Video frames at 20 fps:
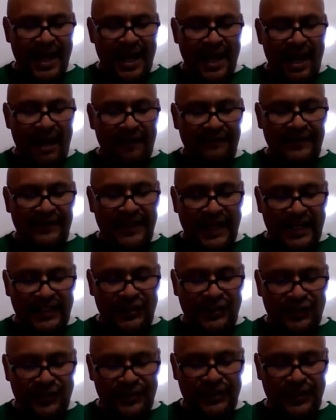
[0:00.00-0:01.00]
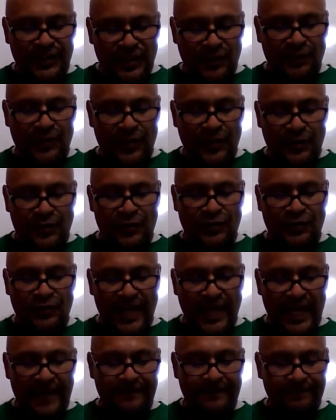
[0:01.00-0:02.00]
of the electricity we use
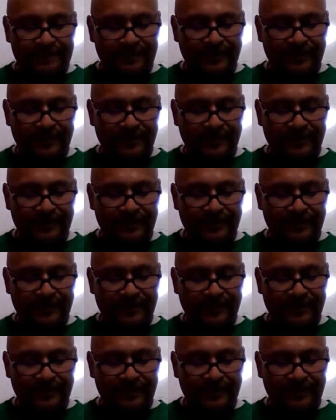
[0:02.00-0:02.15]
today.